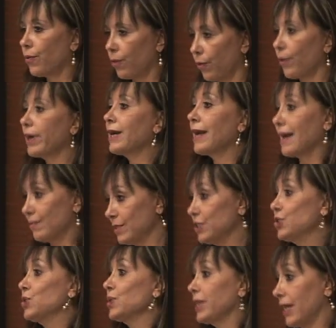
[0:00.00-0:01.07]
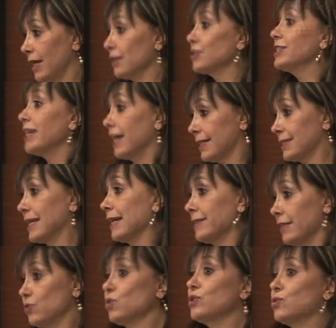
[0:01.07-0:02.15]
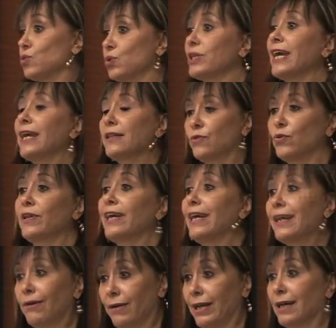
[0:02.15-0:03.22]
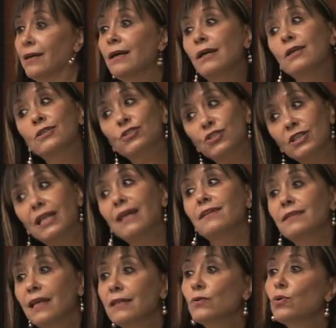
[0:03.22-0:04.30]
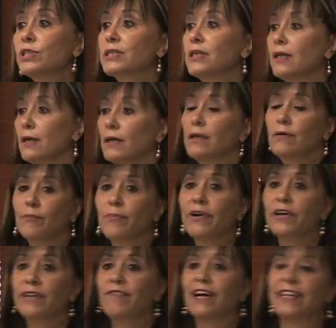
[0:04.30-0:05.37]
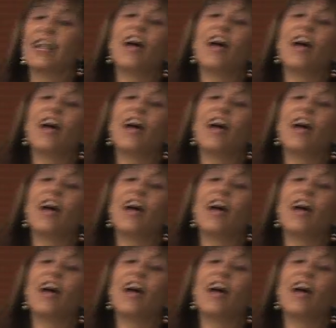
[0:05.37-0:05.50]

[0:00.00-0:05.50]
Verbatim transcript: were coming to the, exactly to, to, the, to the area. So that, that was very bad.